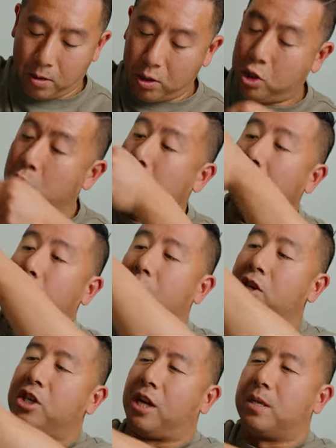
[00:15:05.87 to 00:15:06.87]
truly
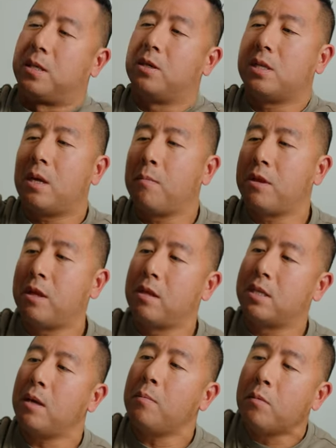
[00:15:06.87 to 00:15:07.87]
appreciate because there's
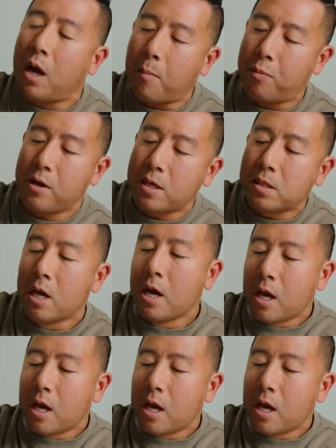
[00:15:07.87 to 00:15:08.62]
some companies,